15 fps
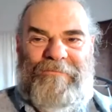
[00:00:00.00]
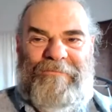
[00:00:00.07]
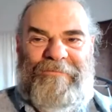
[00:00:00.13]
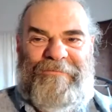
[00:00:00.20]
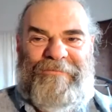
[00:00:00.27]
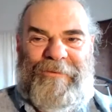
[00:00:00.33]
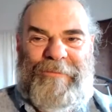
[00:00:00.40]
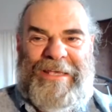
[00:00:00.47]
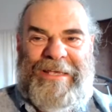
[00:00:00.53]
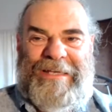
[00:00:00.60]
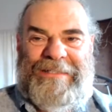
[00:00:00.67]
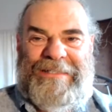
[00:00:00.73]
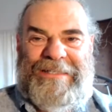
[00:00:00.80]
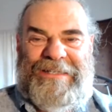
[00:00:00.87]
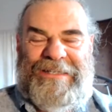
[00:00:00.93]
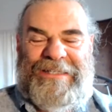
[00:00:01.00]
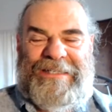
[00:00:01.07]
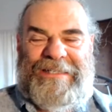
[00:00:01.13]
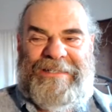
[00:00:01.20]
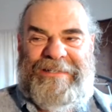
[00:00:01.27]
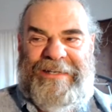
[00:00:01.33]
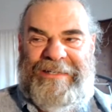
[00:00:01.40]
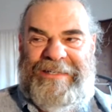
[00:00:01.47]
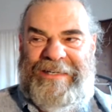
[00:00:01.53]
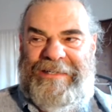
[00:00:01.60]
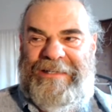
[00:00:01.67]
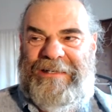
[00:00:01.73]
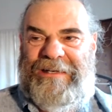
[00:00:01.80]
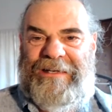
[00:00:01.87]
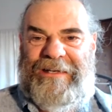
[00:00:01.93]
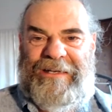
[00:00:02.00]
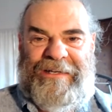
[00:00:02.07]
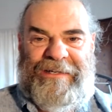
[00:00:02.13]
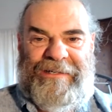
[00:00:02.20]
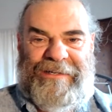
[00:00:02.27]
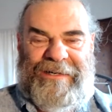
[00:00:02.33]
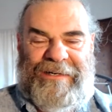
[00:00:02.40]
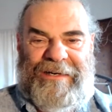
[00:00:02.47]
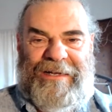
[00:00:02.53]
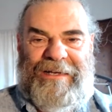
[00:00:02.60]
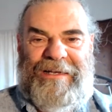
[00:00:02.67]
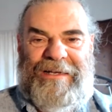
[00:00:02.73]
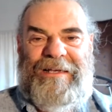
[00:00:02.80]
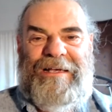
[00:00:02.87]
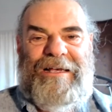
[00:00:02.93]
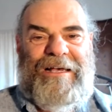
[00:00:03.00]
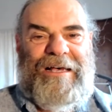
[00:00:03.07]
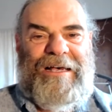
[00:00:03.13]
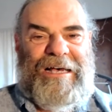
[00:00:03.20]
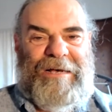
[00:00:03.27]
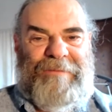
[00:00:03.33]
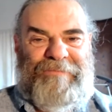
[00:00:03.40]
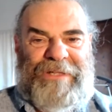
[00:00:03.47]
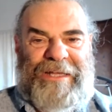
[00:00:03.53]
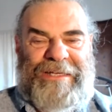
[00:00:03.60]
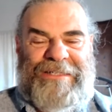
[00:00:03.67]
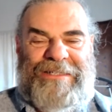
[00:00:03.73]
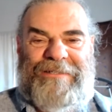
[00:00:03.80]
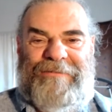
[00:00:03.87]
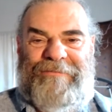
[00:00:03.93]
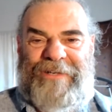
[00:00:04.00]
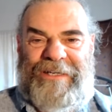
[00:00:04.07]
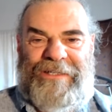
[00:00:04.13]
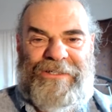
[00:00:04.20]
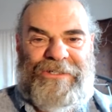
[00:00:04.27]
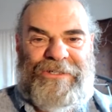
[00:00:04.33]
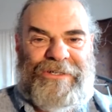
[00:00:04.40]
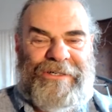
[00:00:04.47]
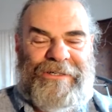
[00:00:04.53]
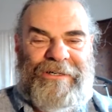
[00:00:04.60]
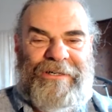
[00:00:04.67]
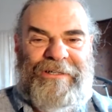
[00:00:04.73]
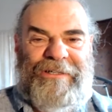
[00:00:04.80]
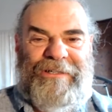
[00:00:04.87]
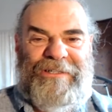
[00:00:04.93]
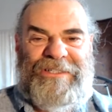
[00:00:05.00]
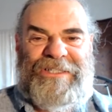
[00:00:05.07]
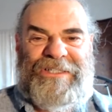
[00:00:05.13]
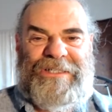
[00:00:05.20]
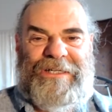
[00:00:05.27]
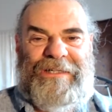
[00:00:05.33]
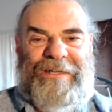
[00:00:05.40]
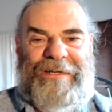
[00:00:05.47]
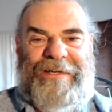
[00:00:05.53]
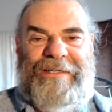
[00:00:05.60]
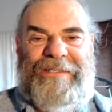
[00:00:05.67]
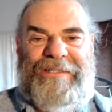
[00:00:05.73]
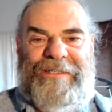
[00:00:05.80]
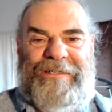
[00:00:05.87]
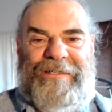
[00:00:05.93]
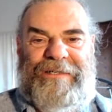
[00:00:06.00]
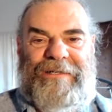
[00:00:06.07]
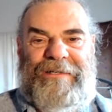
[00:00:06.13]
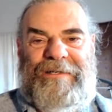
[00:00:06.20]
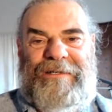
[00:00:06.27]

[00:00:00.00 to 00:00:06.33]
for me, it's just sitting in a place of internal solidity,